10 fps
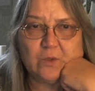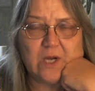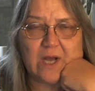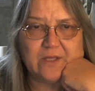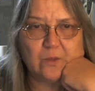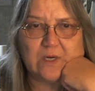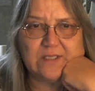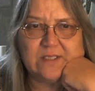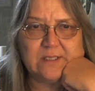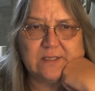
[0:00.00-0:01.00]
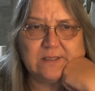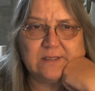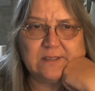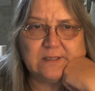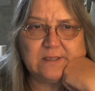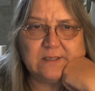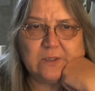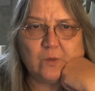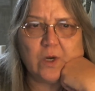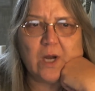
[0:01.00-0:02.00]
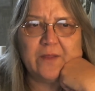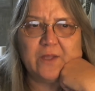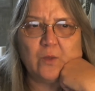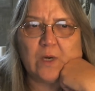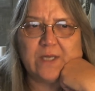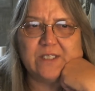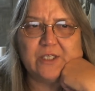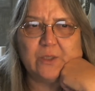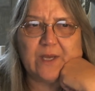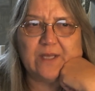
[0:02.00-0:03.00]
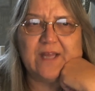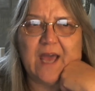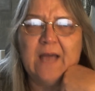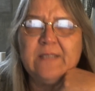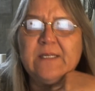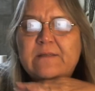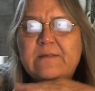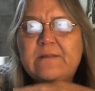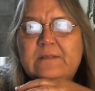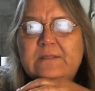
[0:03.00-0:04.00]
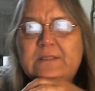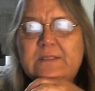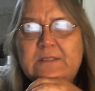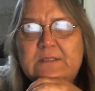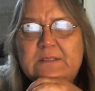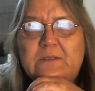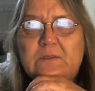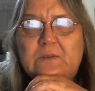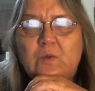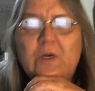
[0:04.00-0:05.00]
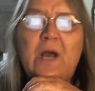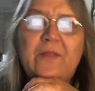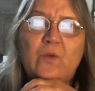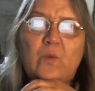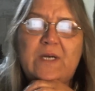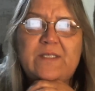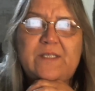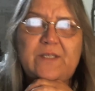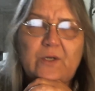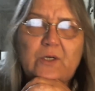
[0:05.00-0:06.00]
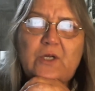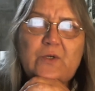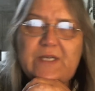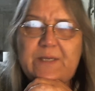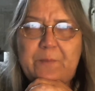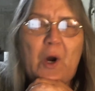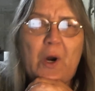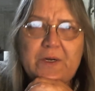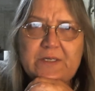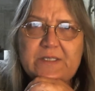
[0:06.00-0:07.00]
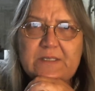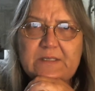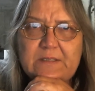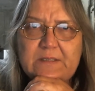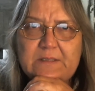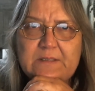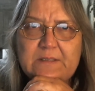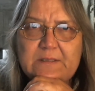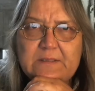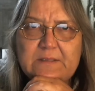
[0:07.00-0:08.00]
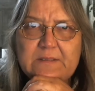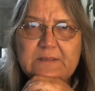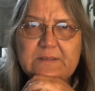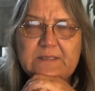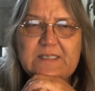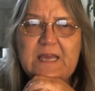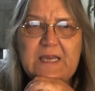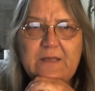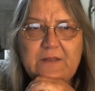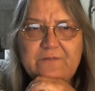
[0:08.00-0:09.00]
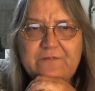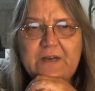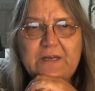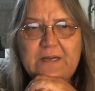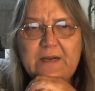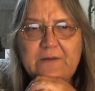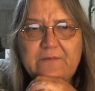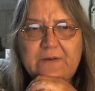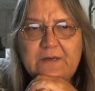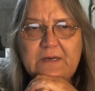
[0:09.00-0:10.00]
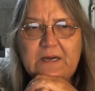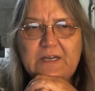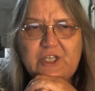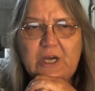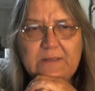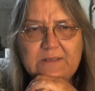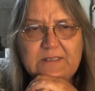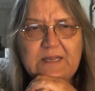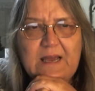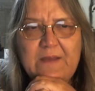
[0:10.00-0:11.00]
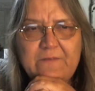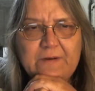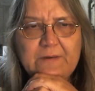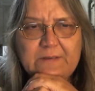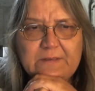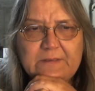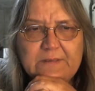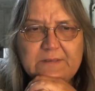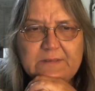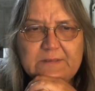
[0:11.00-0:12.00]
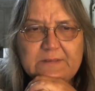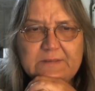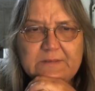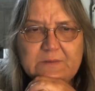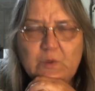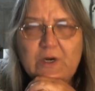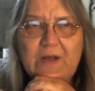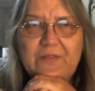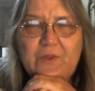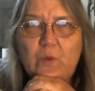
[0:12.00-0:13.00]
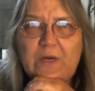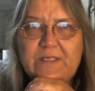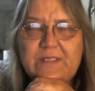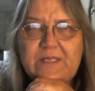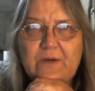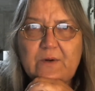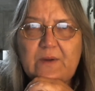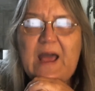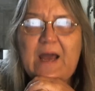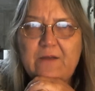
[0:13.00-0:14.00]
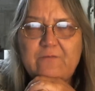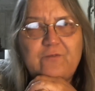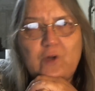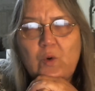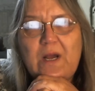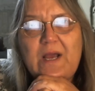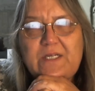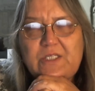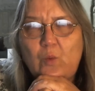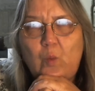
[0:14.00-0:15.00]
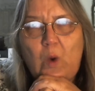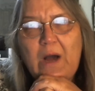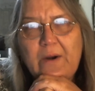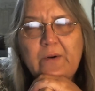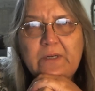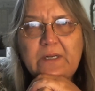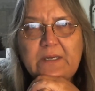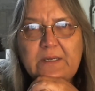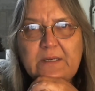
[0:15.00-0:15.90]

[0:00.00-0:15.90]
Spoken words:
We're not the ones. We're not the ones doing that. We're not the ones that are closing parks and taking the fun out of a child's life. We're not the ones that are adding fluoride to water